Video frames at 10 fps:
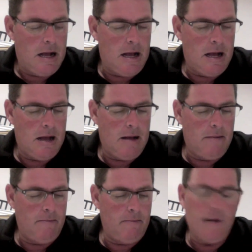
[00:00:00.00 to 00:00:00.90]

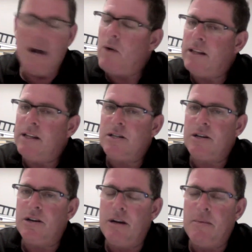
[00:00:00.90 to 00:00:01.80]
Not quite this
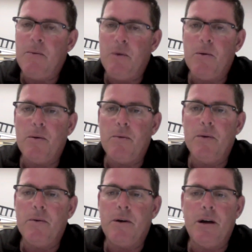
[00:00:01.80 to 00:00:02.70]
good. I mean, we were